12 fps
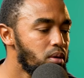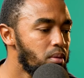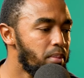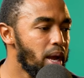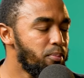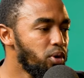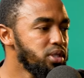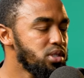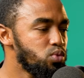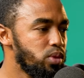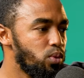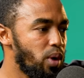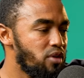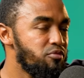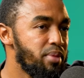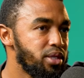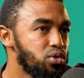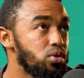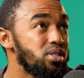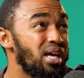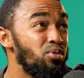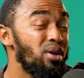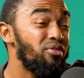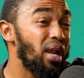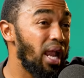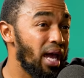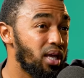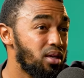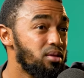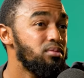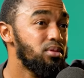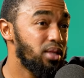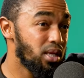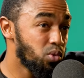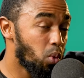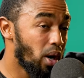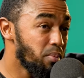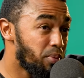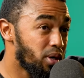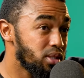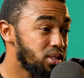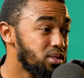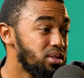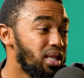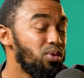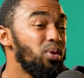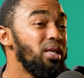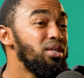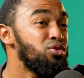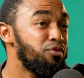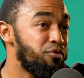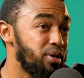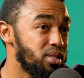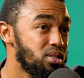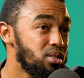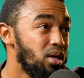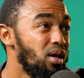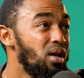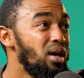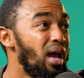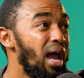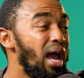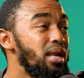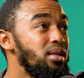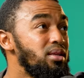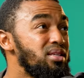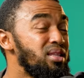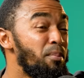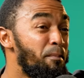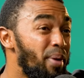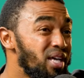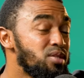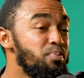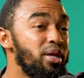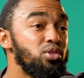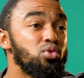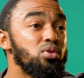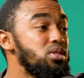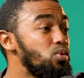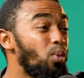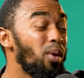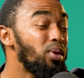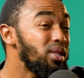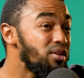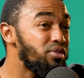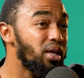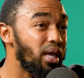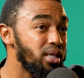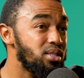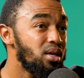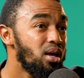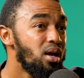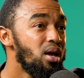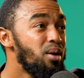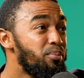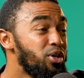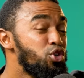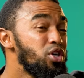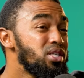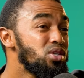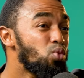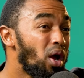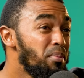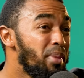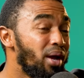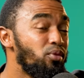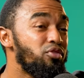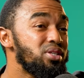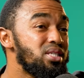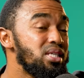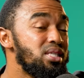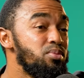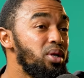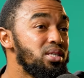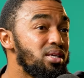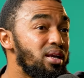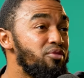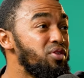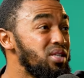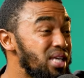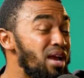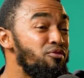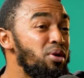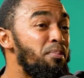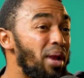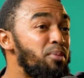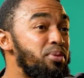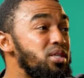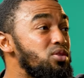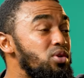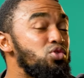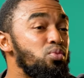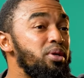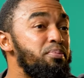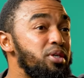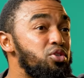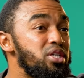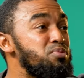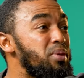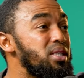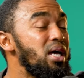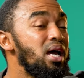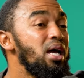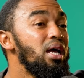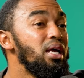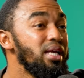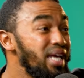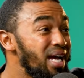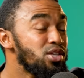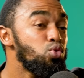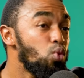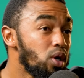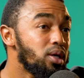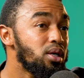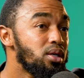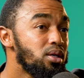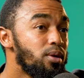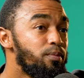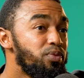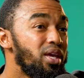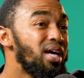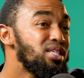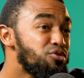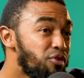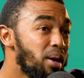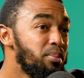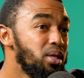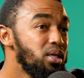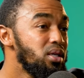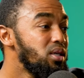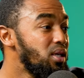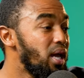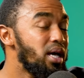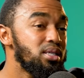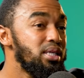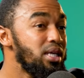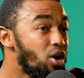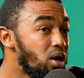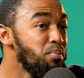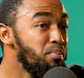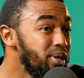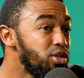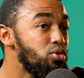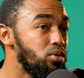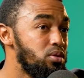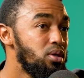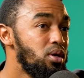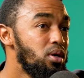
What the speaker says: My point is we have mentors and we have a lack. That's one part that we need to fix. And the best mentors we will never get. Patrice is one man with what, 60 million South Africans. Every black person wants to meet Patrice, but he has to work. He has his family. He can't meet you.